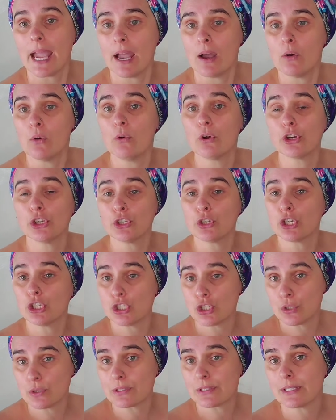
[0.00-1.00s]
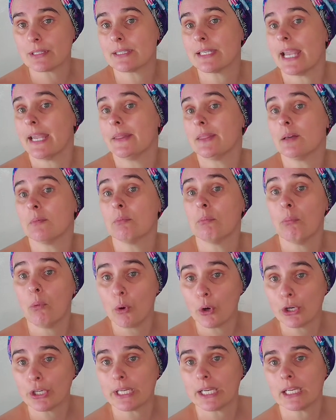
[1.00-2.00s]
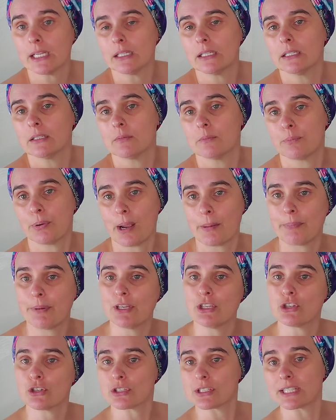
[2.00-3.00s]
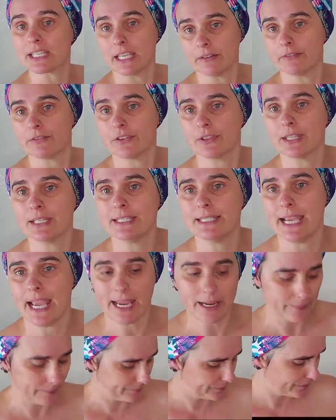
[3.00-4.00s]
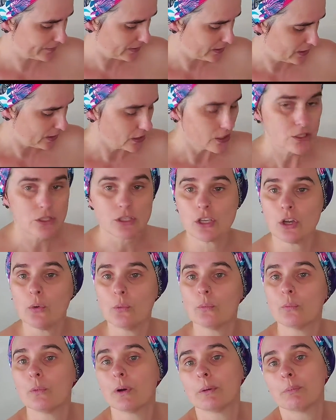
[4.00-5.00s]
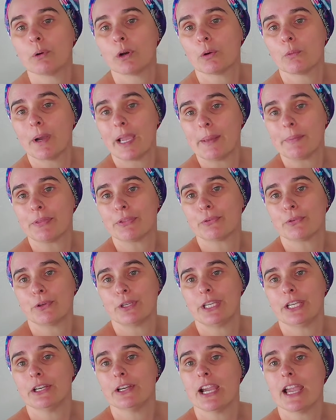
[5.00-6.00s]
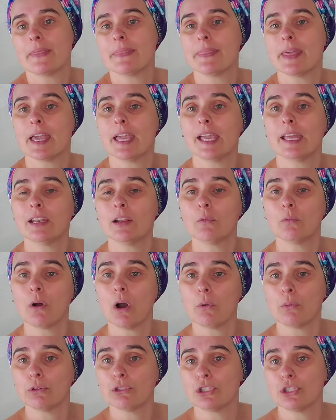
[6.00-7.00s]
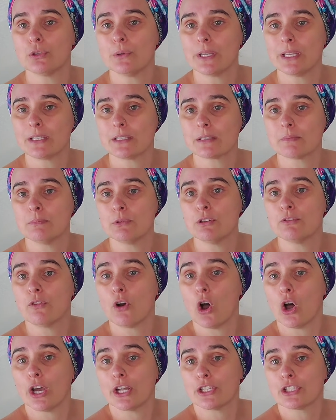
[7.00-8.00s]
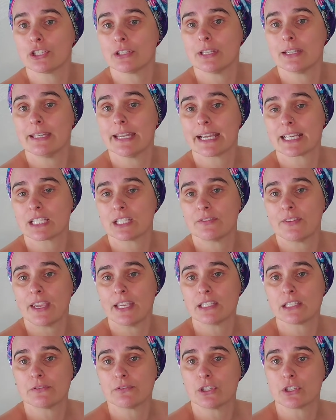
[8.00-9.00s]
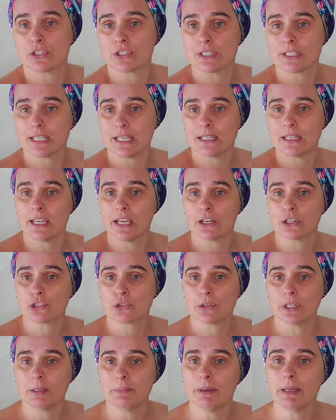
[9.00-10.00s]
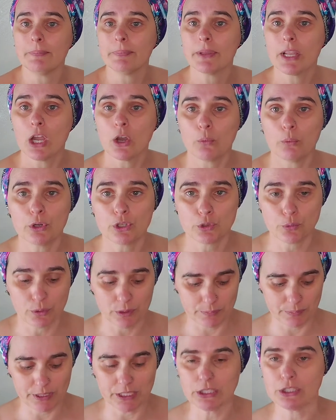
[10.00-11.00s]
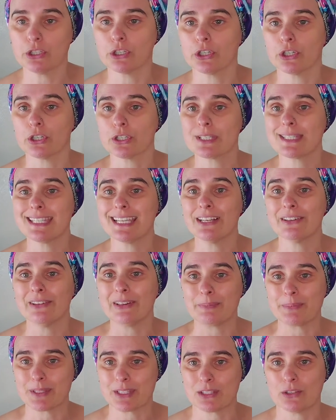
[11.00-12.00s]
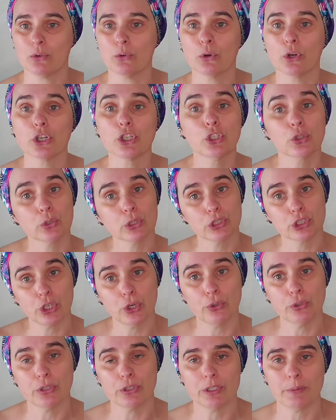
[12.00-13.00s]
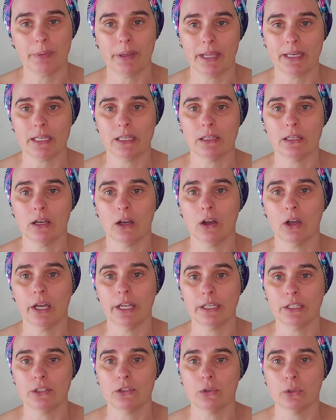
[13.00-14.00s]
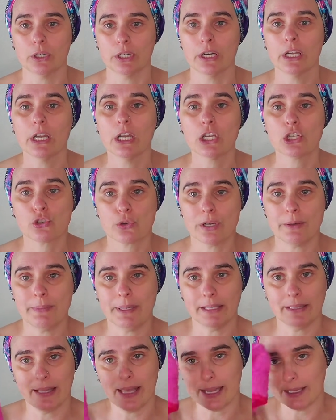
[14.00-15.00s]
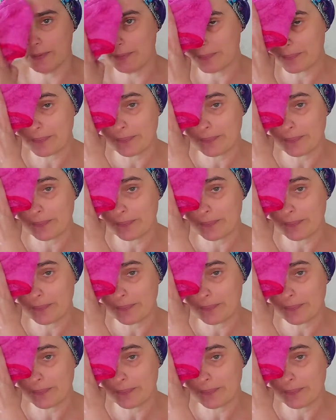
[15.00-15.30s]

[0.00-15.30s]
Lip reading: Or you could use this in the morning, prepping your skin for the day. So one more wipe through here, and then what we'll do is move on to the next phase of your skincare treatment, which would be your serums or your toner, depending on your treatment line.